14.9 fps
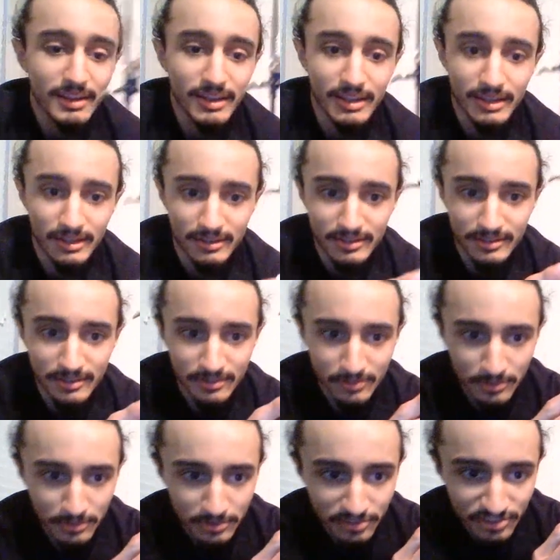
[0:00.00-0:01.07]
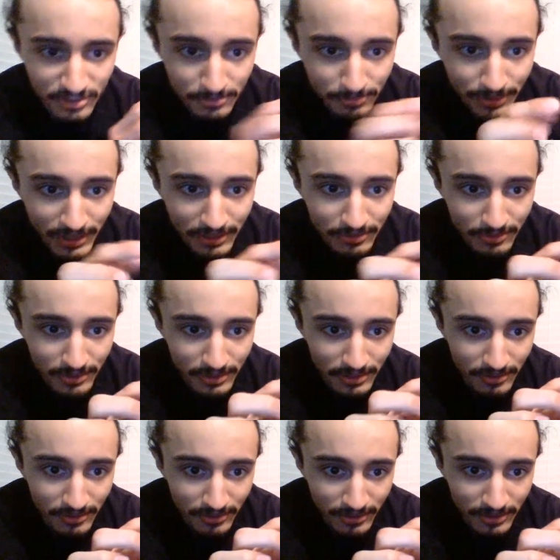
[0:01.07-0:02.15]
And these little shin pads right
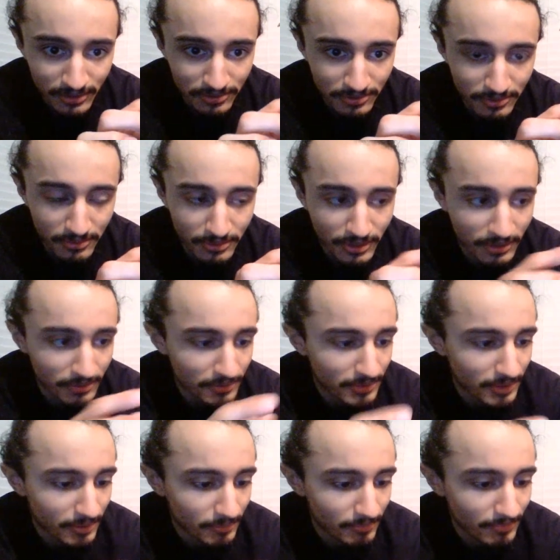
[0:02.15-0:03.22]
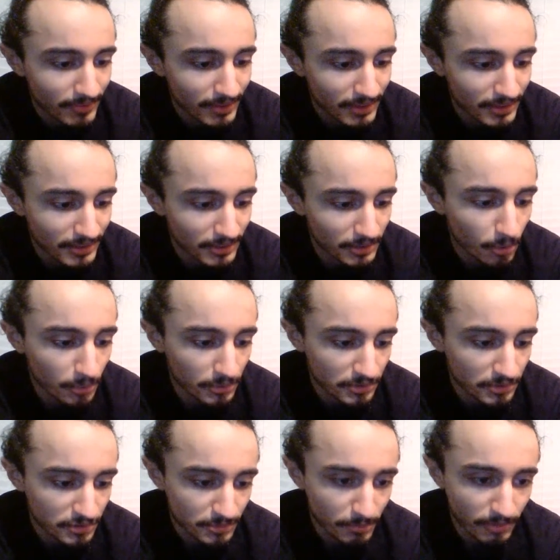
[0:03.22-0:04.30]
here, I also colored them in the
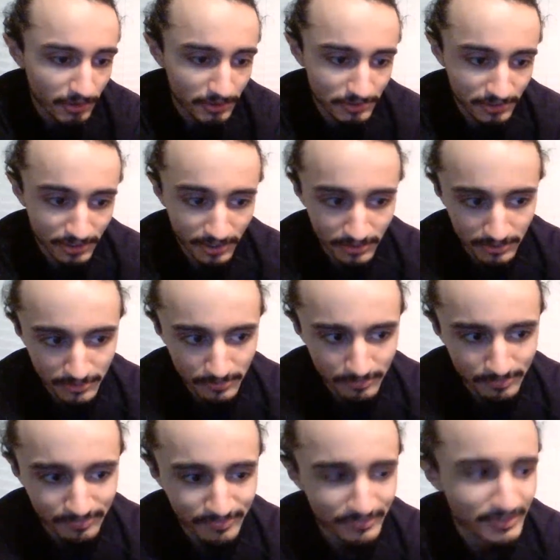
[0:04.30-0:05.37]
goldish bronze color.